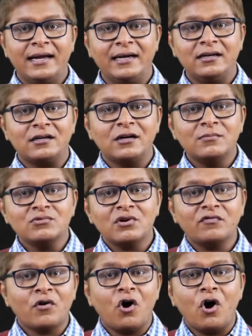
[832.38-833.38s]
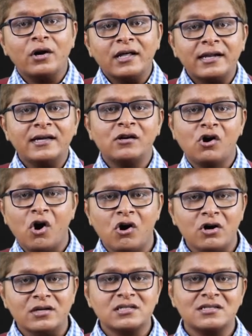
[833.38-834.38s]
In terms of ordering
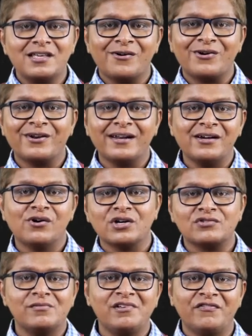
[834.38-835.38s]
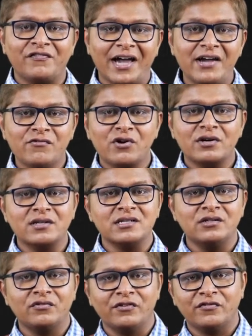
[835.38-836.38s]
cost, the ordering cost will be 5
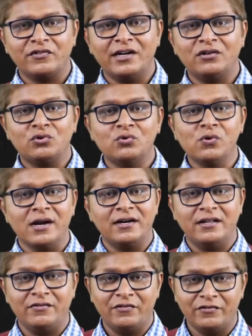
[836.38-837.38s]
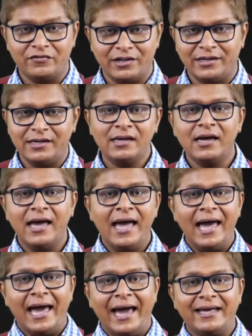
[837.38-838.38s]
orders into 50, 250.
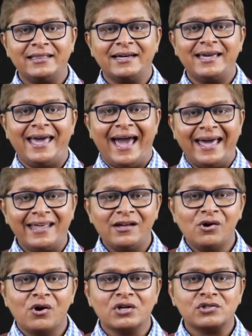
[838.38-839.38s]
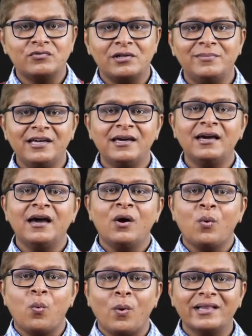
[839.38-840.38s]
And the carrying cost will be
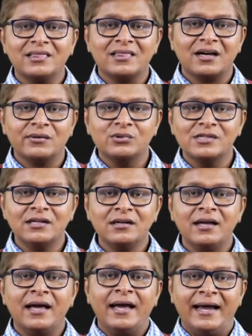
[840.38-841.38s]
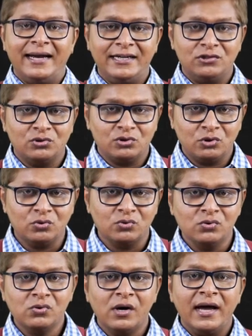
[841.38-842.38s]
1,000 into
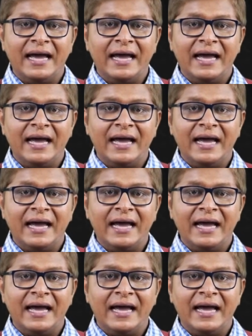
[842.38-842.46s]
2